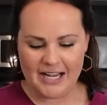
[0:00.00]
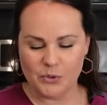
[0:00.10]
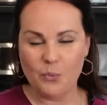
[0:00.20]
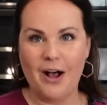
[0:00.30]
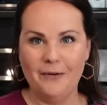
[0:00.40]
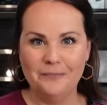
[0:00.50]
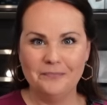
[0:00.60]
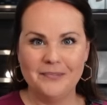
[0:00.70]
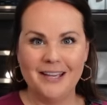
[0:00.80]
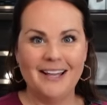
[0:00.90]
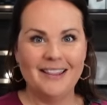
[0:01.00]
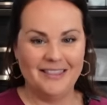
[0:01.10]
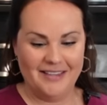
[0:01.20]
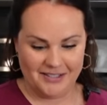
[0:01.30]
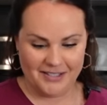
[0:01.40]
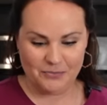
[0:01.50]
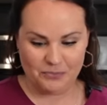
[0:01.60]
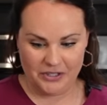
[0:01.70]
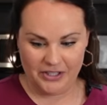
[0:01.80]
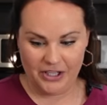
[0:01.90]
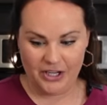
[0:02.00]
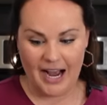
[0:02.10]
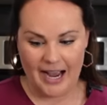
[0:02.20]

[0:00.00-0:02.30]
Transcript: as well. This is really good.